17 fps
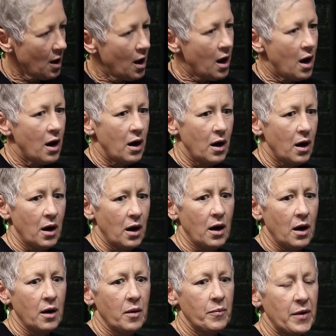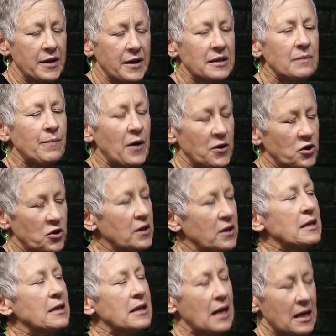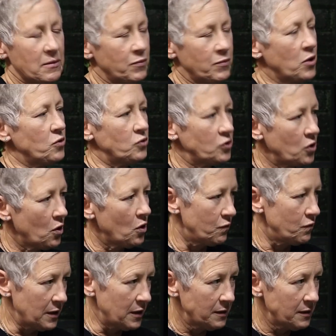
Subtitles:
But especially, again, post-COVID.